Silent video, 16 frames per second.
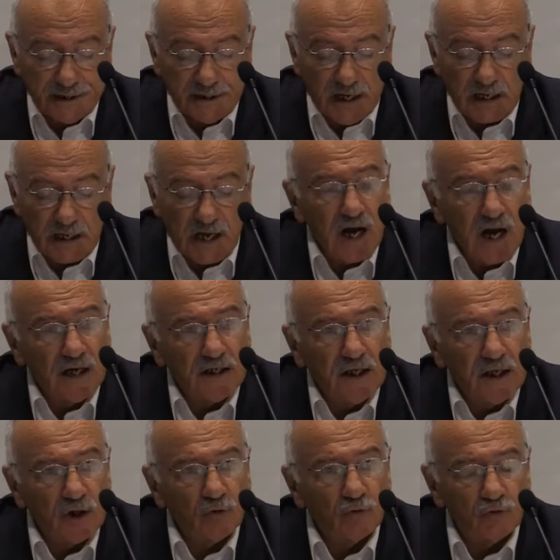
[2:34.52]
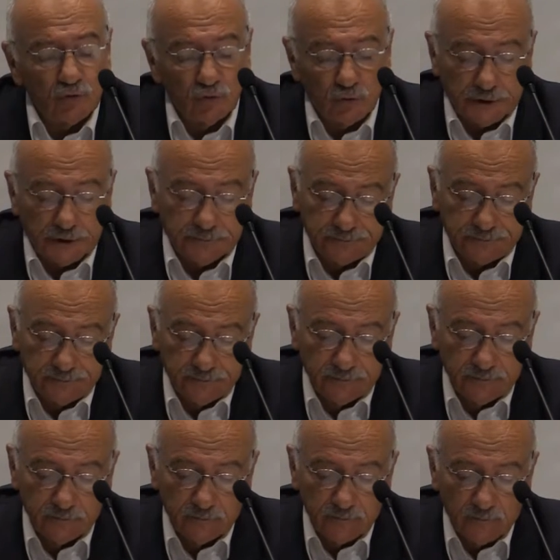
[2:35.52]
Is Armenian in
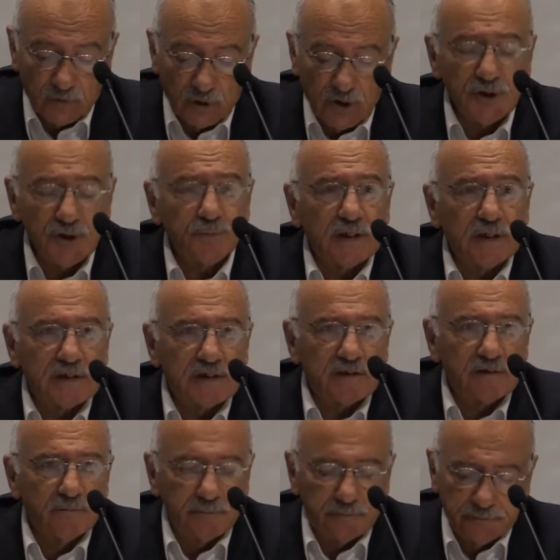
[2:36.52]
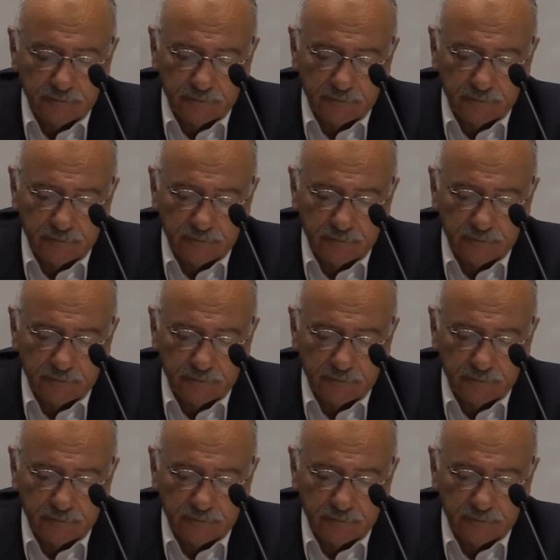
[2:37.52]
danger? Then